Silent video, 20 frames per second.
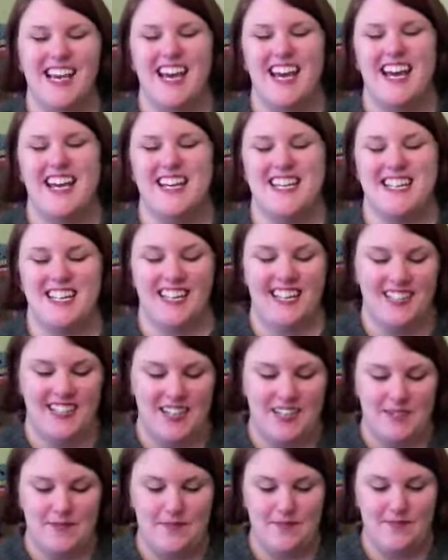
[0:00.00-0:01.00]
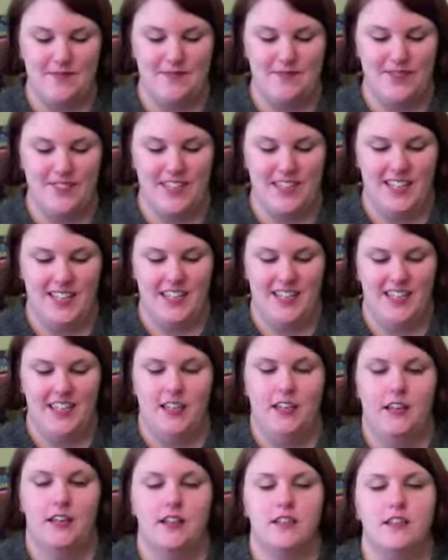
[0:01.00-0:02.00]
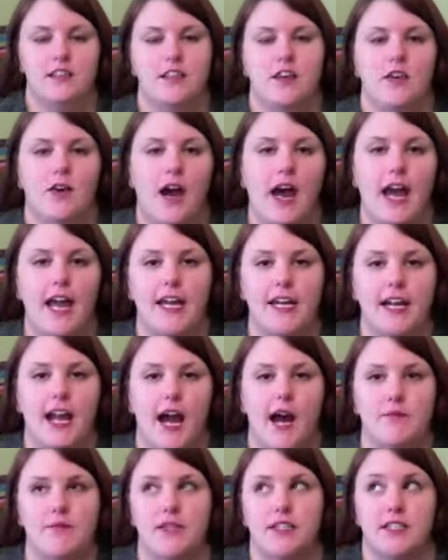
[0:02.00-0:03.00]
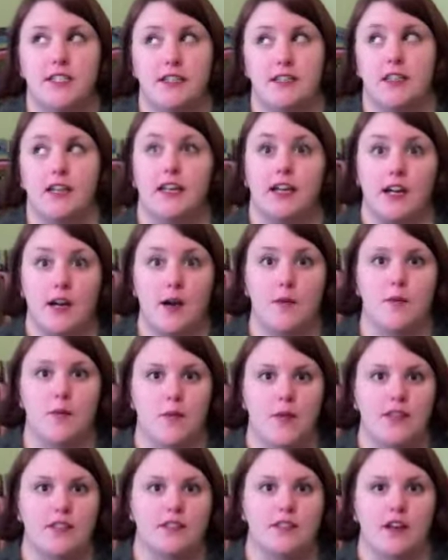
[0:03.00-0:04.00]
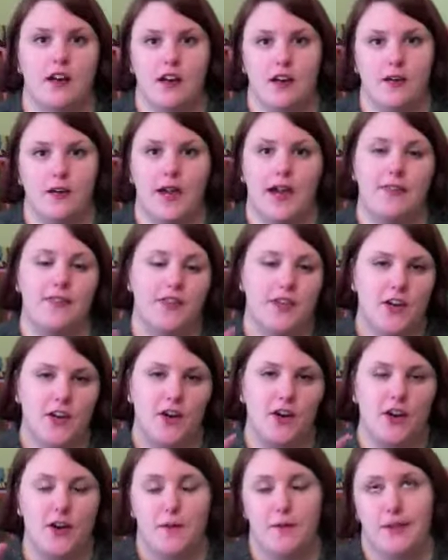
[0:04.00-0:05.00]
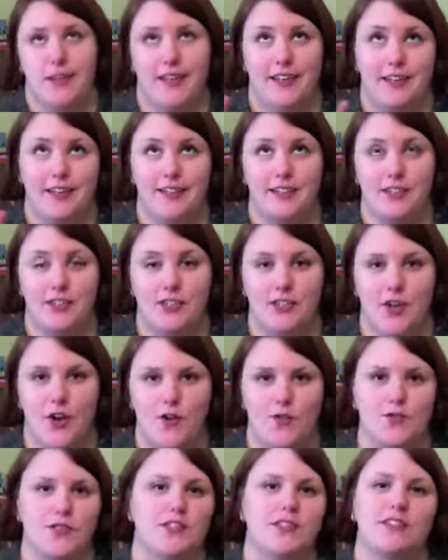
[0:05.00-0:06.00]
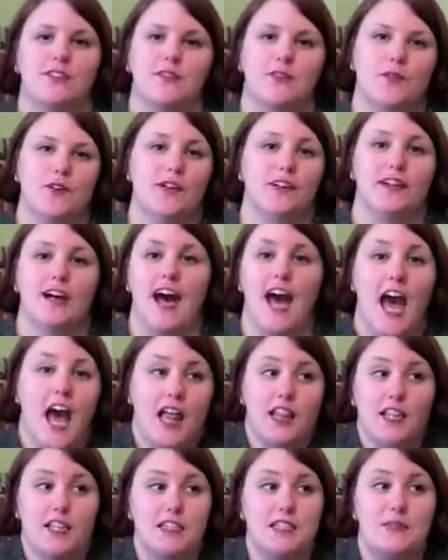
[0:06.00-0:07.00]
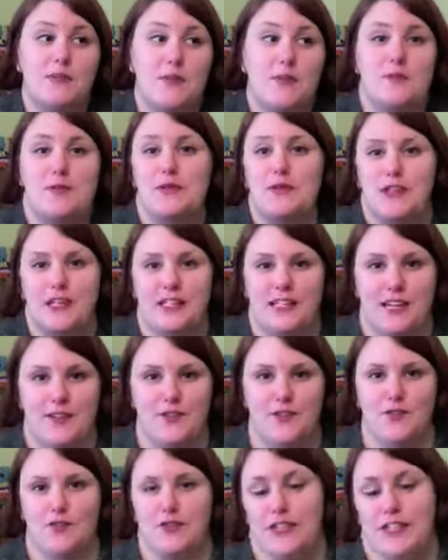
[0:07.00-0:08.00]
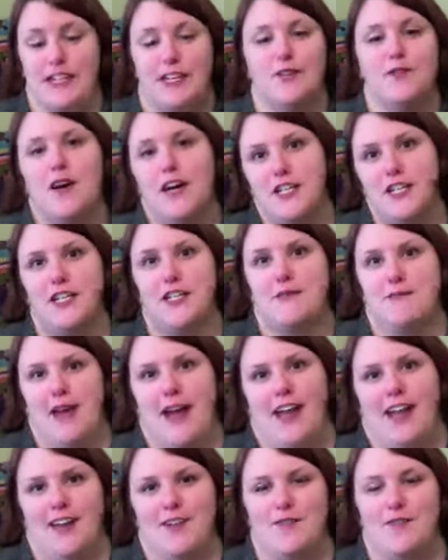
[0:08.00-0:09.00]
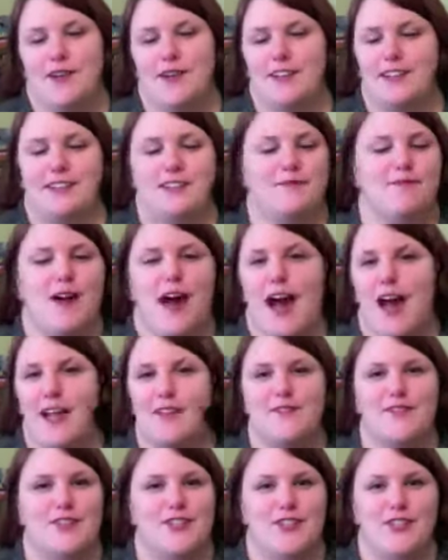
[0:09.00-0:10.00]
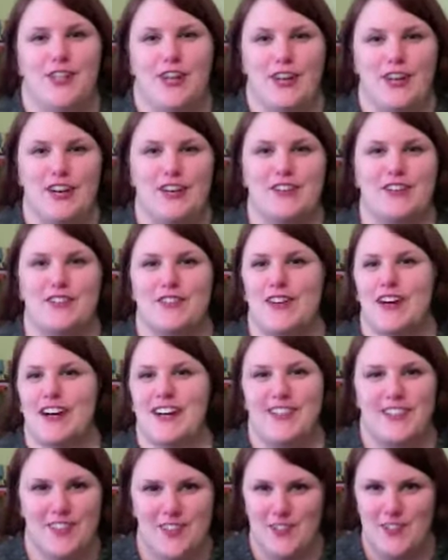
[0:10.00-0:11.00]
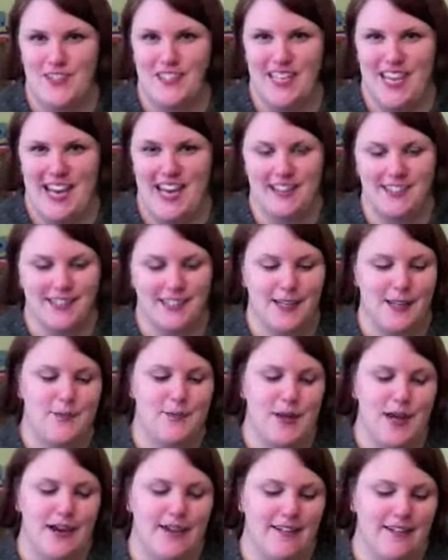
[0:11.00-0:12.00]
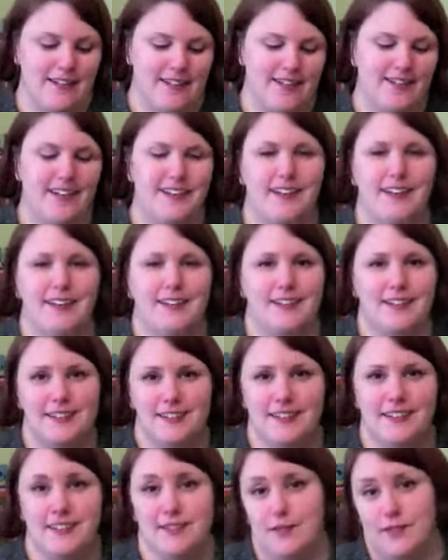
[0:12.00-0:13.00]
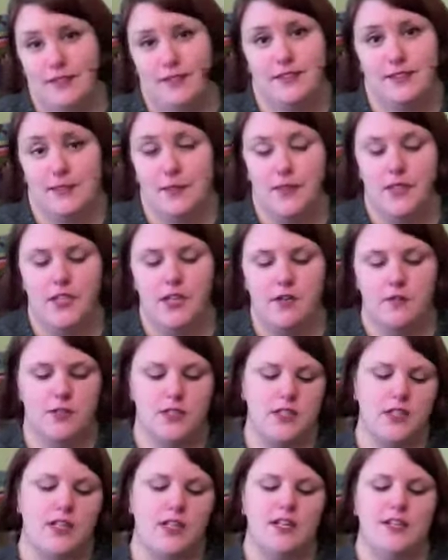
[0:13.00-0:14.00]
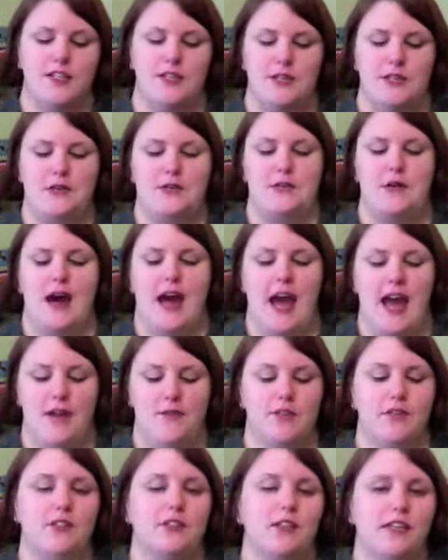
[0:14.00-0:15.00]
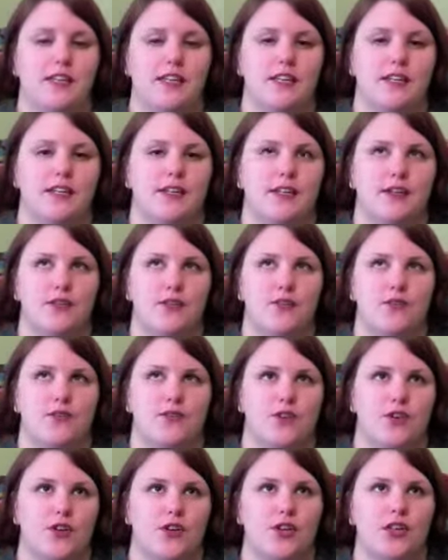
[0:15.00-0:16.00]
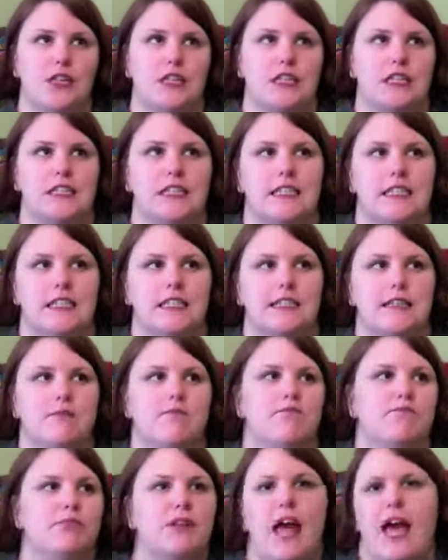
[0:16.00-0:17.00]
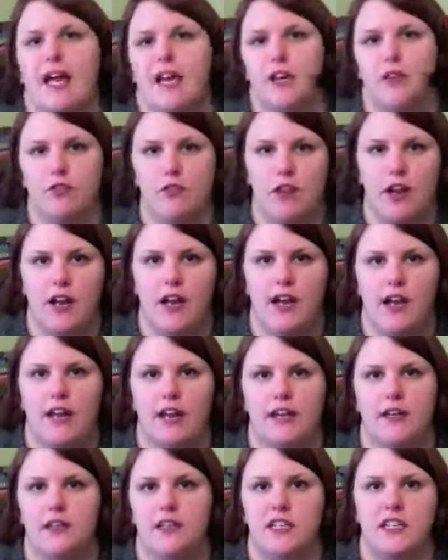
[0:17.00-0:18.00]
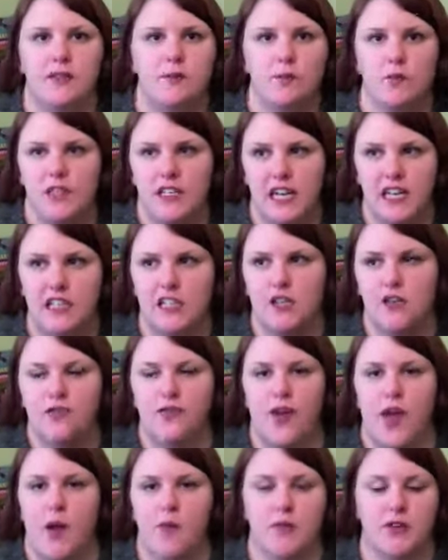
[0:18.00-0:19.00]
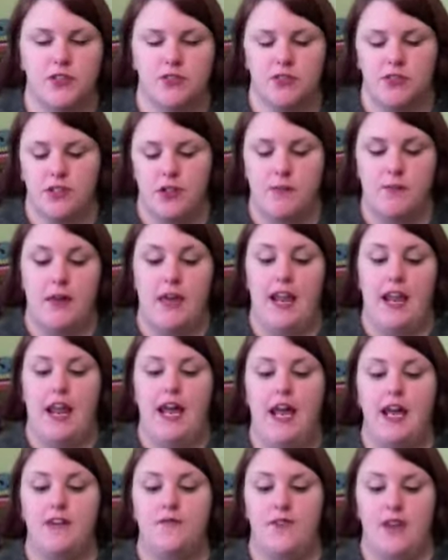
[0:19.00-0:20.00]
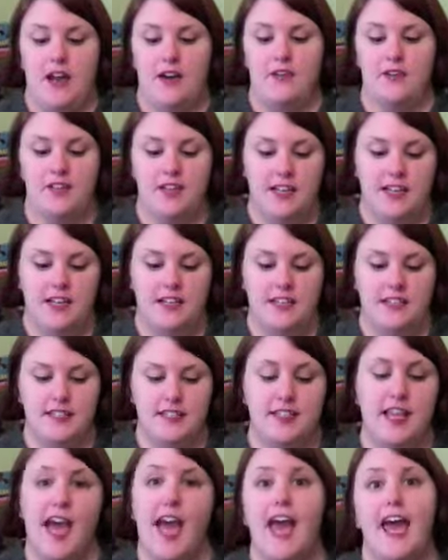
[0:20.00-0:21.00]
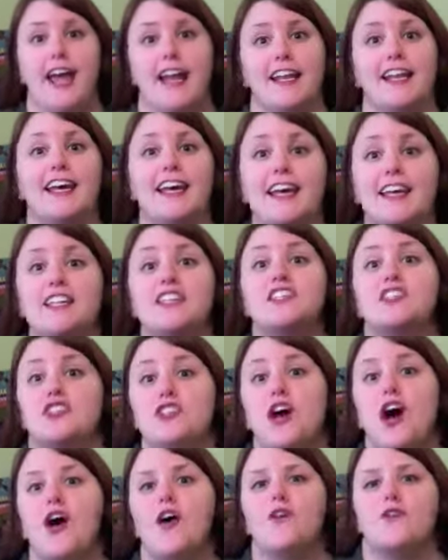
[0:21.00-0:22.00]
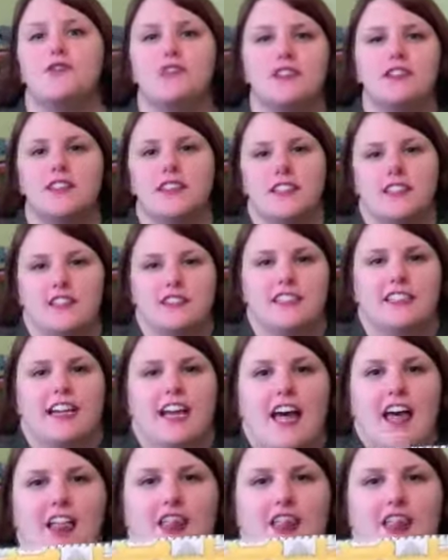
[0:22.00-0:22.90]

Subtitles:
And so I had commented like a couple weeks ago, I had the yarn, I'm like, yeah, it's toast. Well, lots of people thought that was funny, and watching it back, it was. I was so enthusiastic about it because, well, it was toast. So I was looking for black and gray and yellow fabrics or something, and I found this, and it's toast, literally.